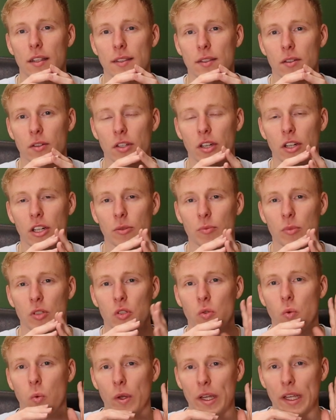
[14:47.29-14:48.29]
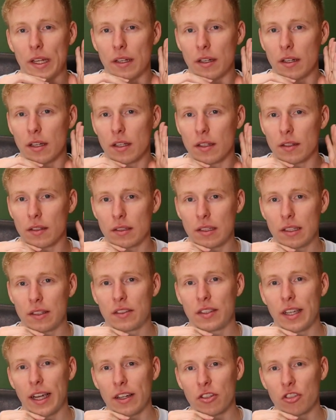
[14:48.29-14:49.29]
is occurring between
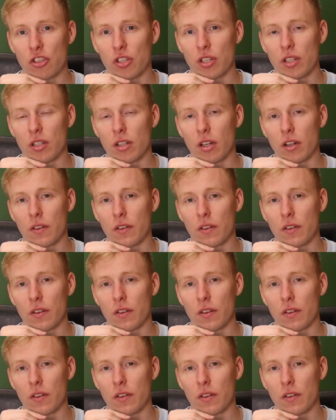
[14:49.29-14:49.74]
detection